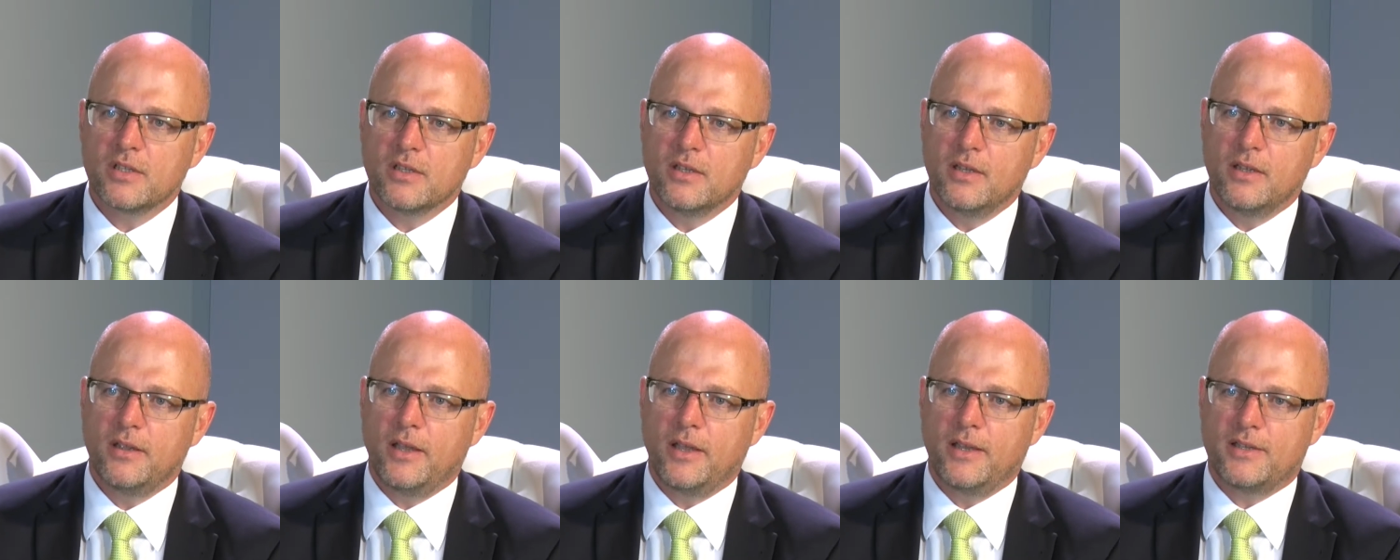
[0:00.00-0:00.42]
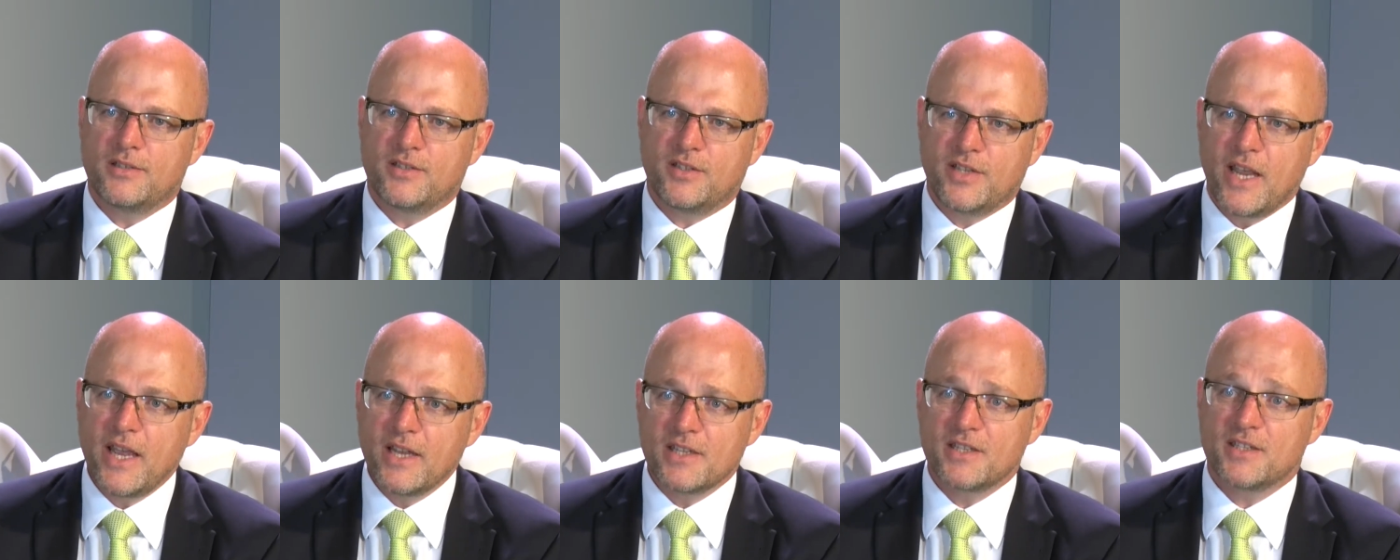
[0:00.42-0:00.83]
It
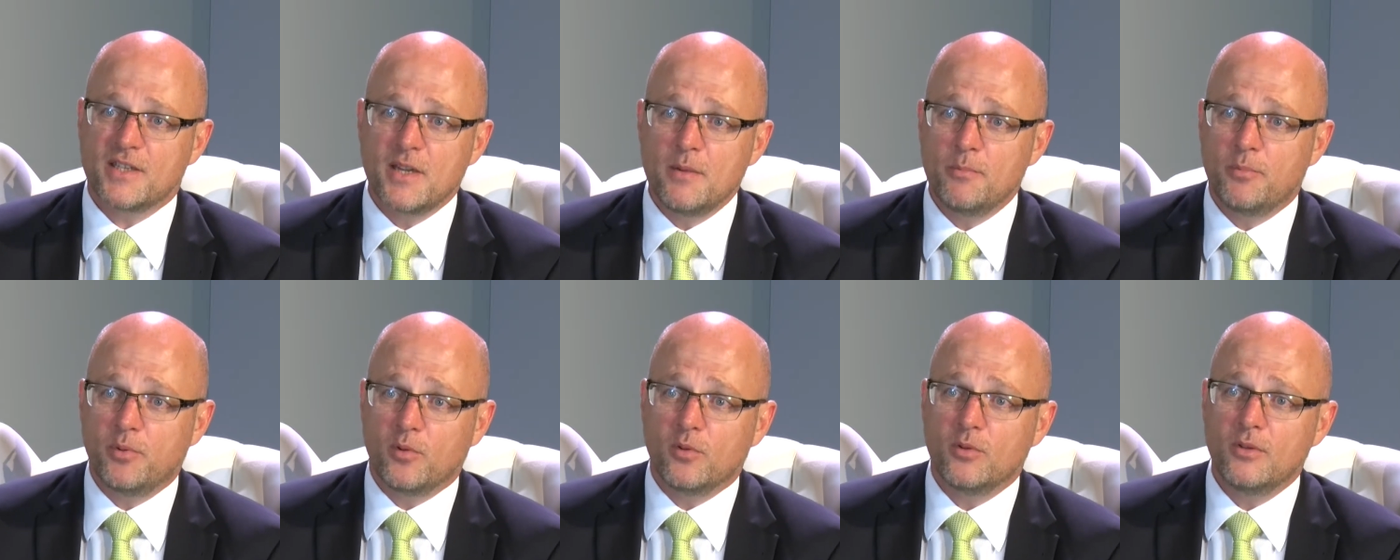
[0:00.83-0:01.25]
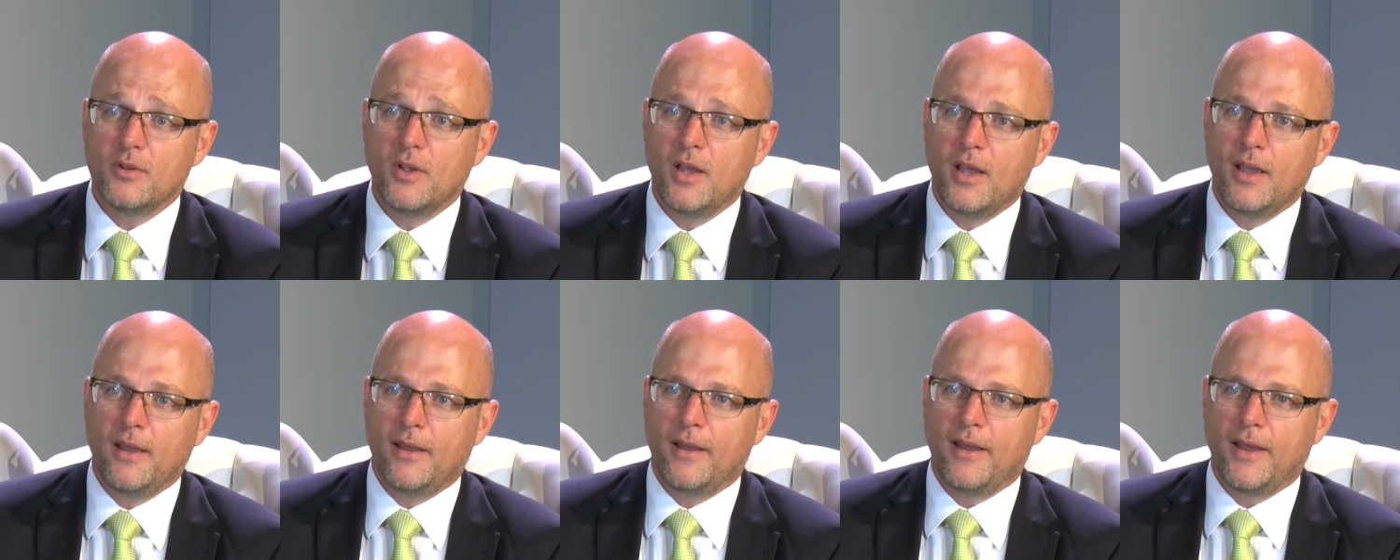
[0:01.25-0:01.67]
sounds simple,
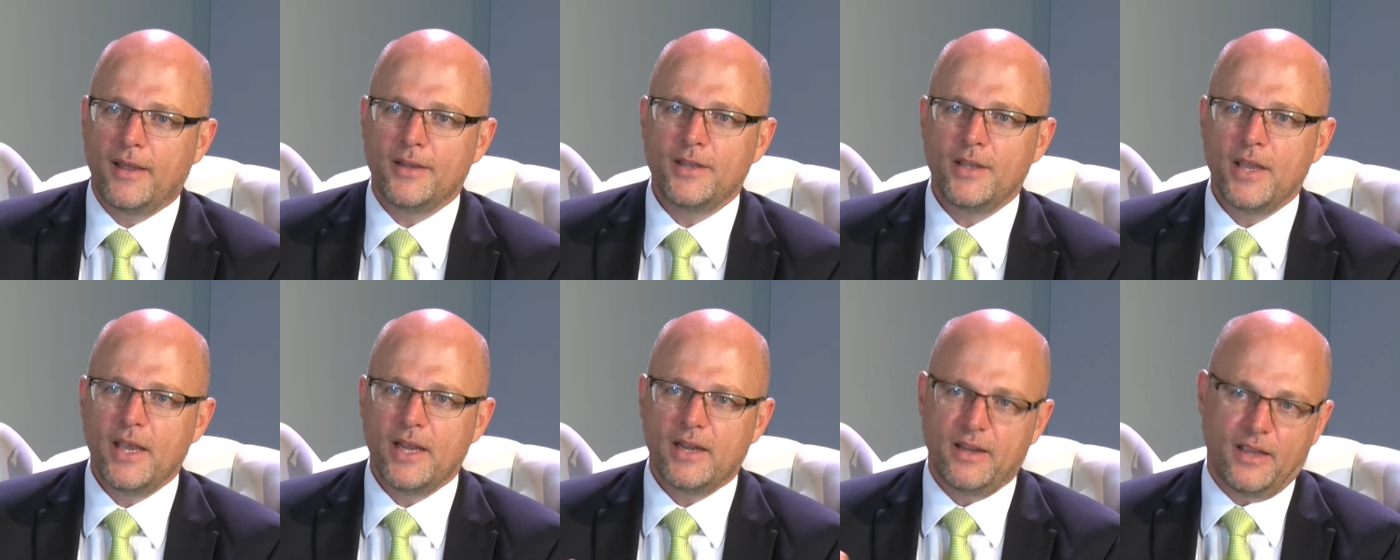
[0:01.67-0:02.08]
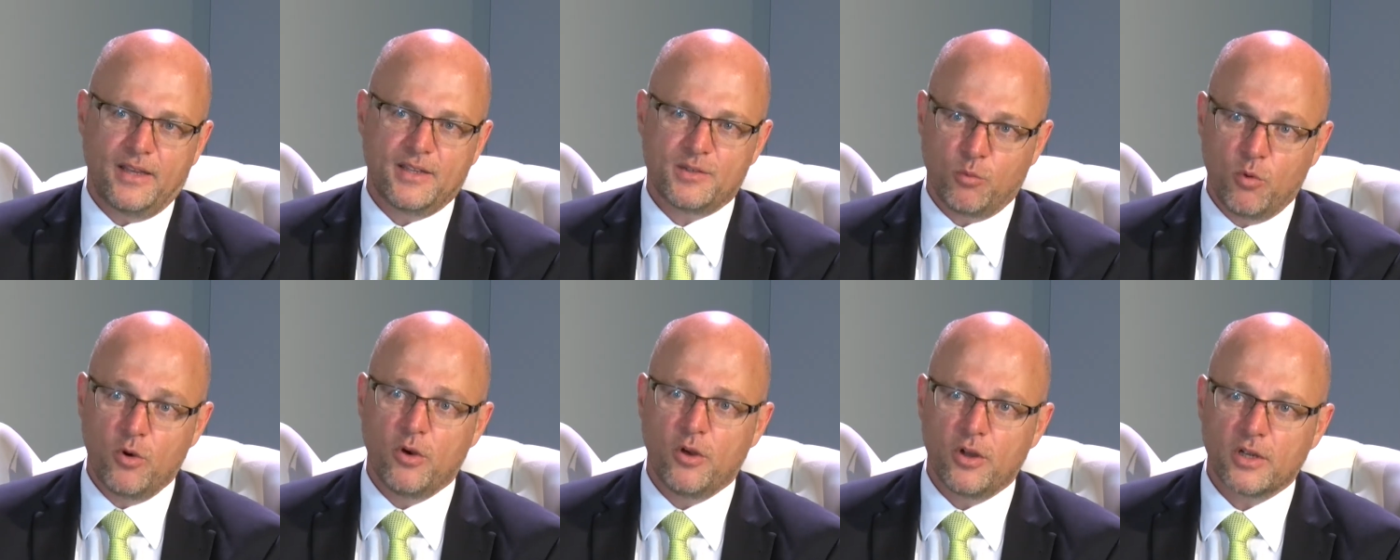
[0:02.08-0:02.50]
and yet
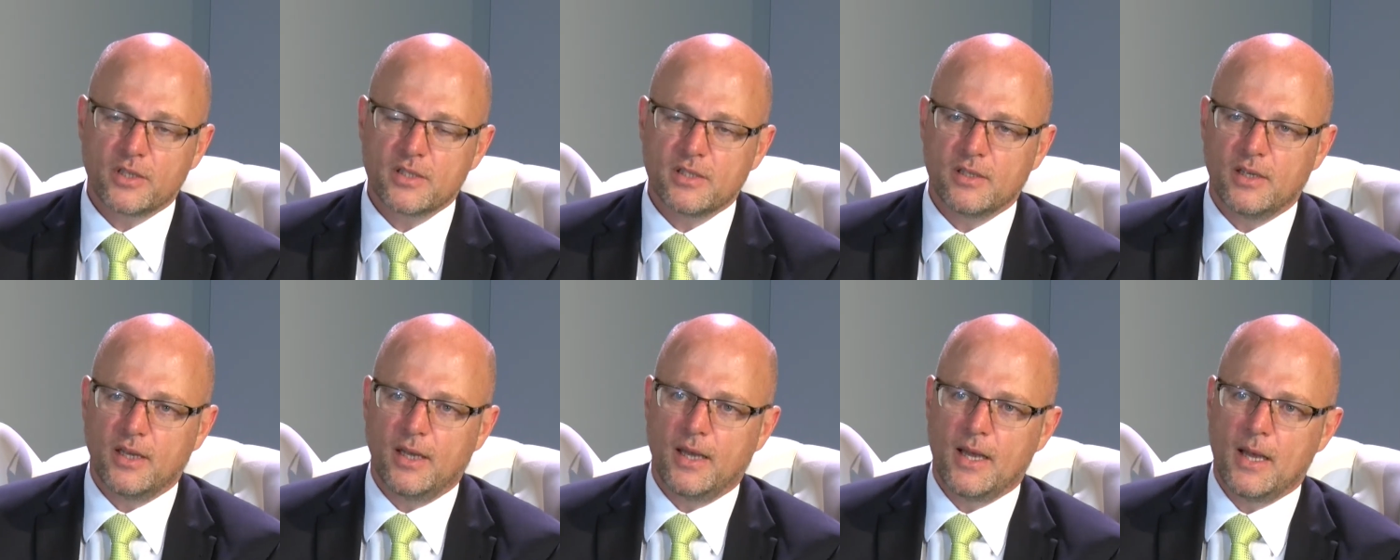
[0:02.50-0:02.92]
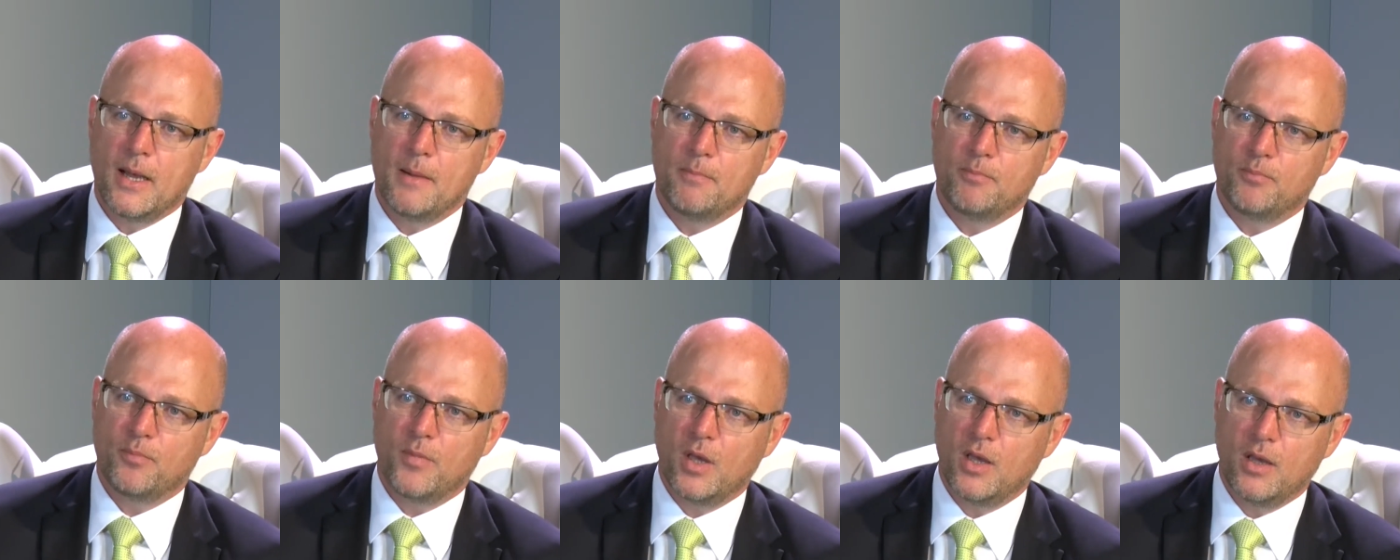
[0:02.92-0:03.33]
it's worked.
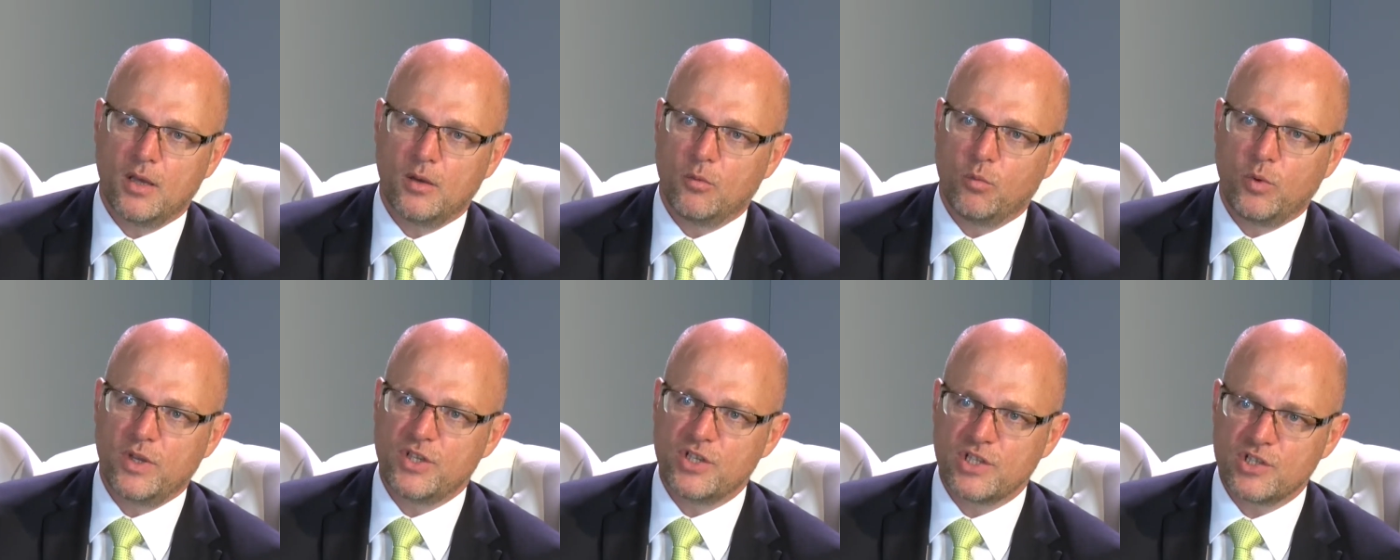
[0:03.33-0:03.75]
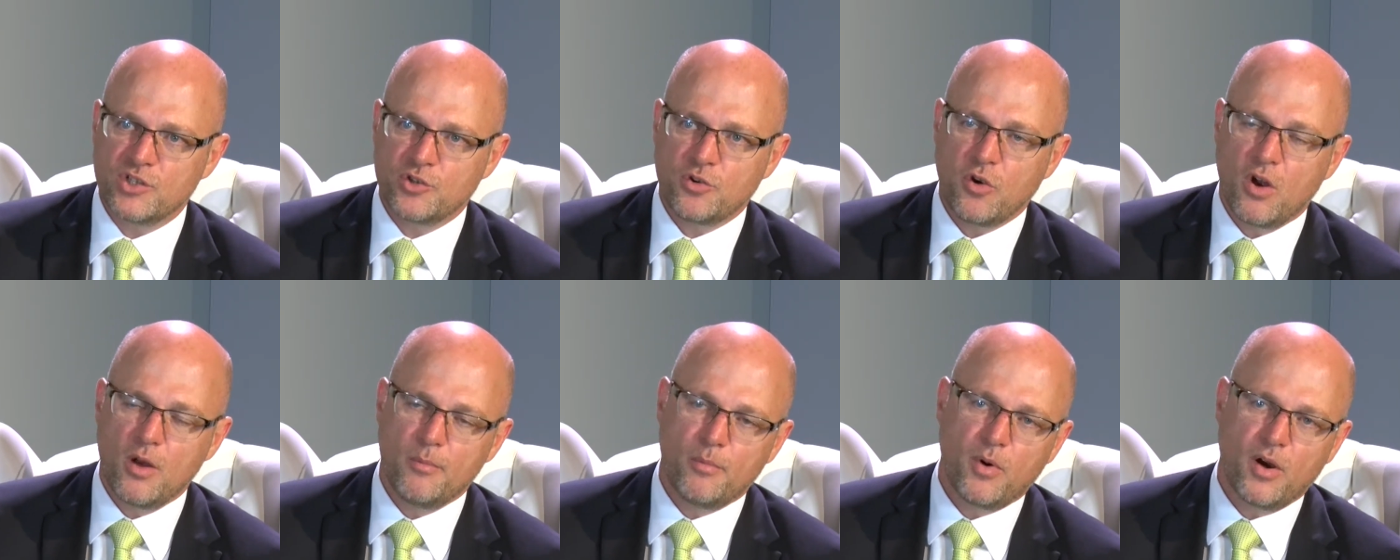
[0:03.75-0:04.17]
We just
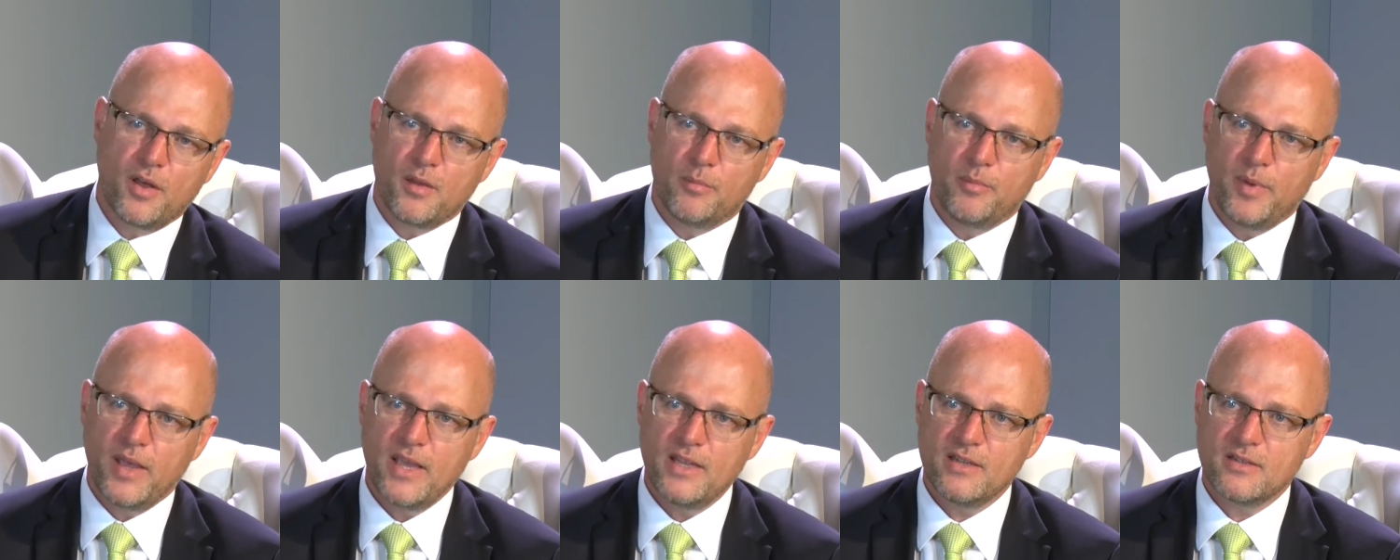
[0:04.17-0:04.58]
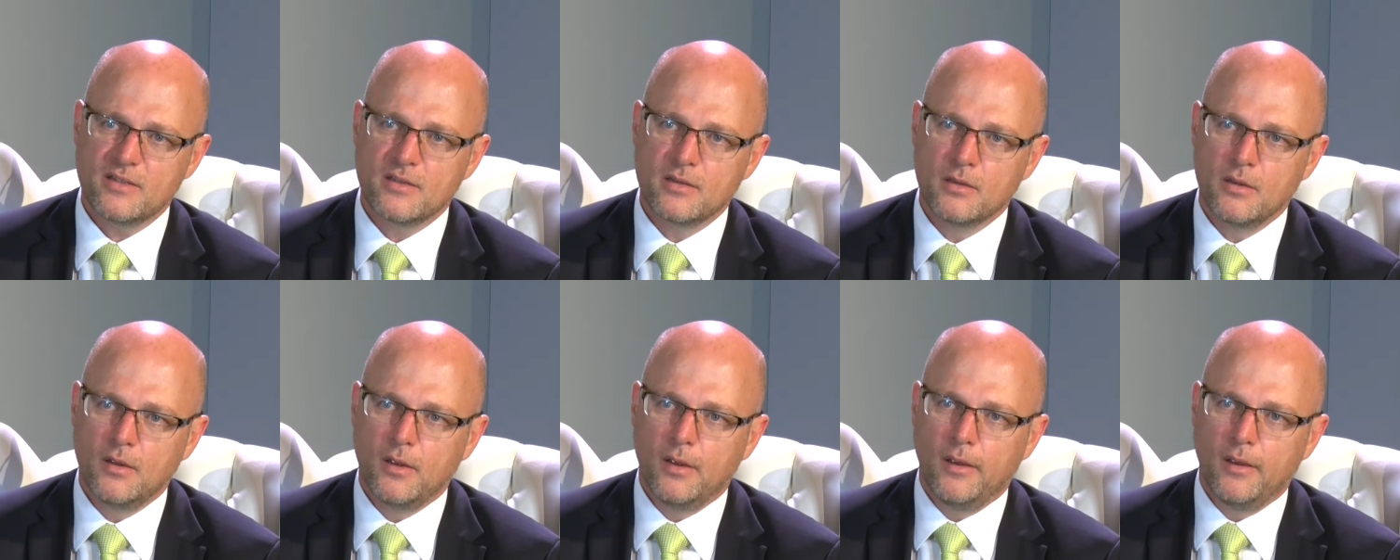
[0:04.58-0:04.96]
try and buy the best,